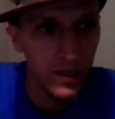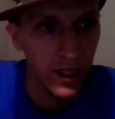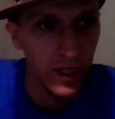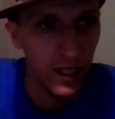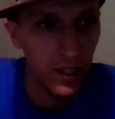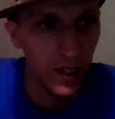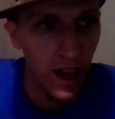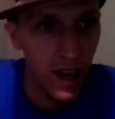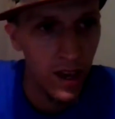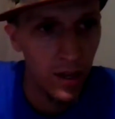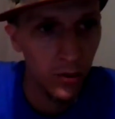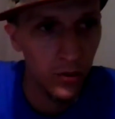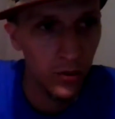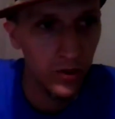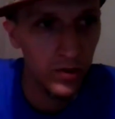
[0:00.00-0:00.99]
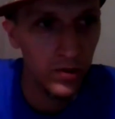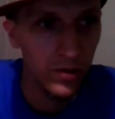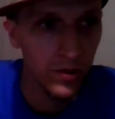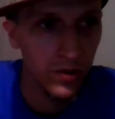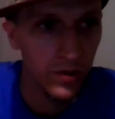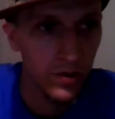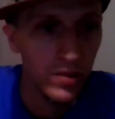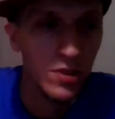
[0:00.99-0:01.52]
in the house.
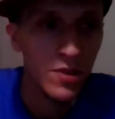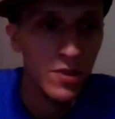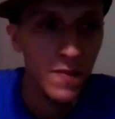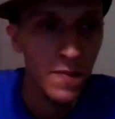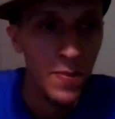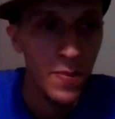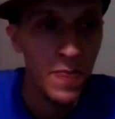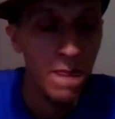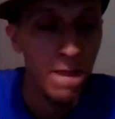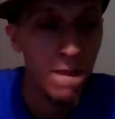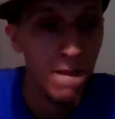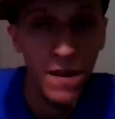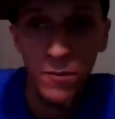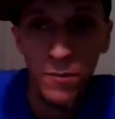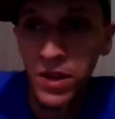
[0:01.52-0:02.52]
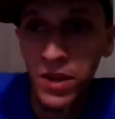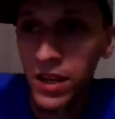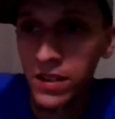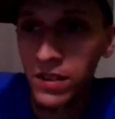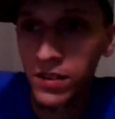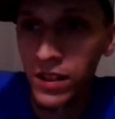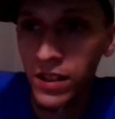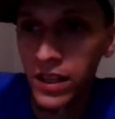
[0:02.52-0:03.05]
I'm kind of
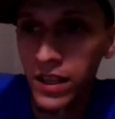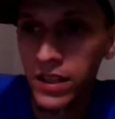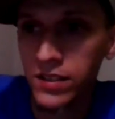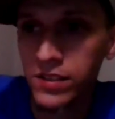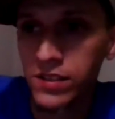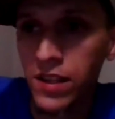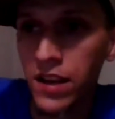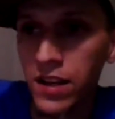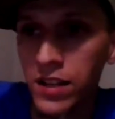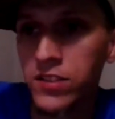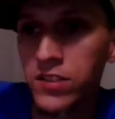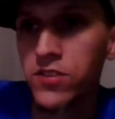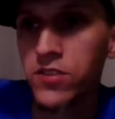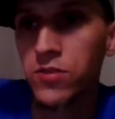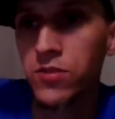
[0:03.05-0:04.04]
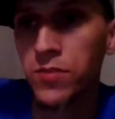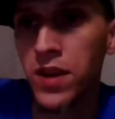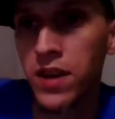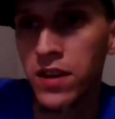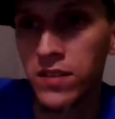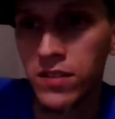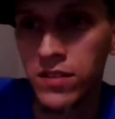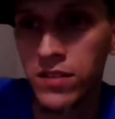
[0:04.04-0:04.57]
like excited, so I'm
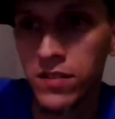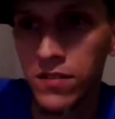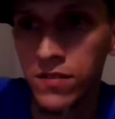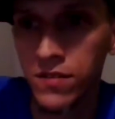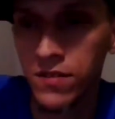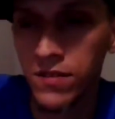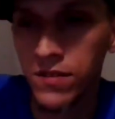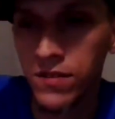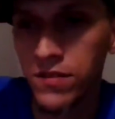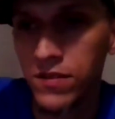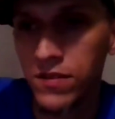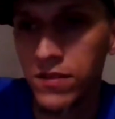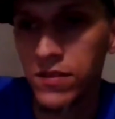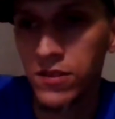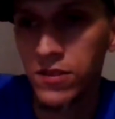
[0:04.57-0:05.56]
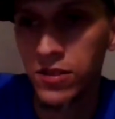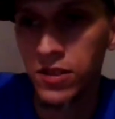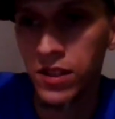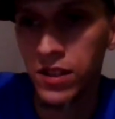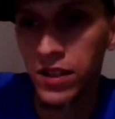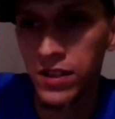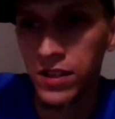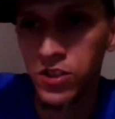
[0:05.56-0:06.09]
not looking
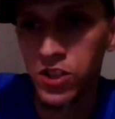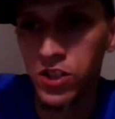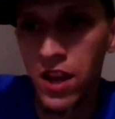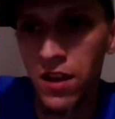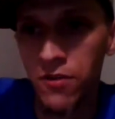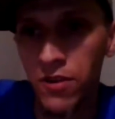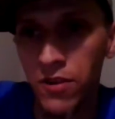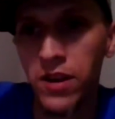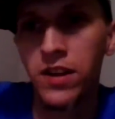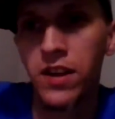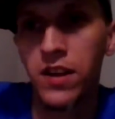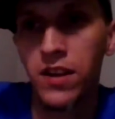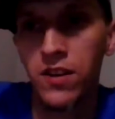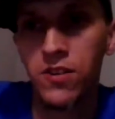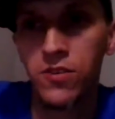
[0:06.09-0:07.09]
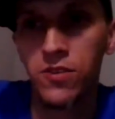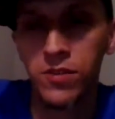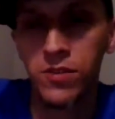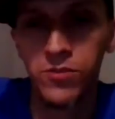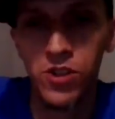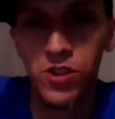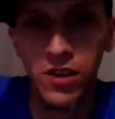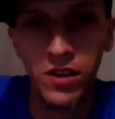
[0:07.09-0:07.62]
at the chat right now, and I'm
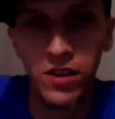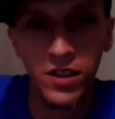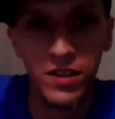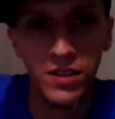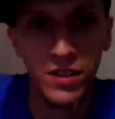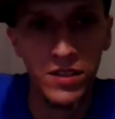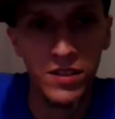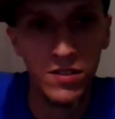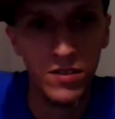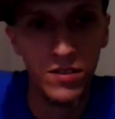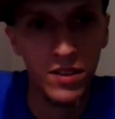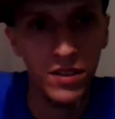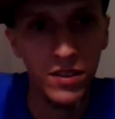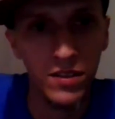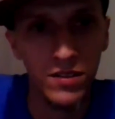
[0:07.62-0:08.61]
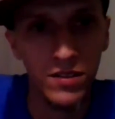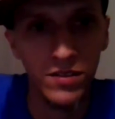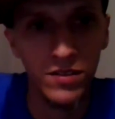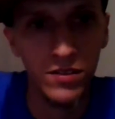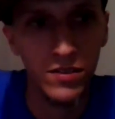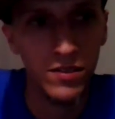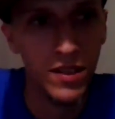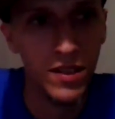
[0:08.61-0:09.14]
trying to get these links.
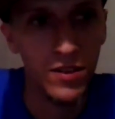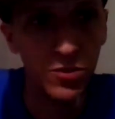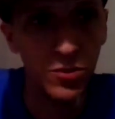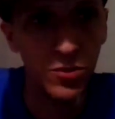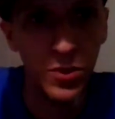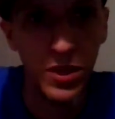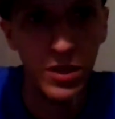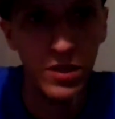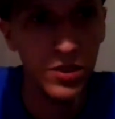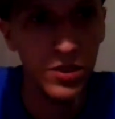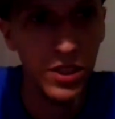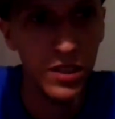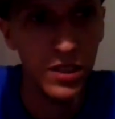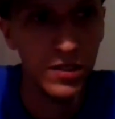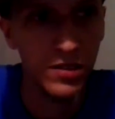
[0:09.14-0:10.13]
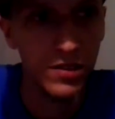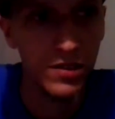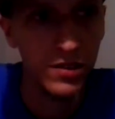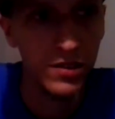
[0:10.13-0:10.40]
I do apologize.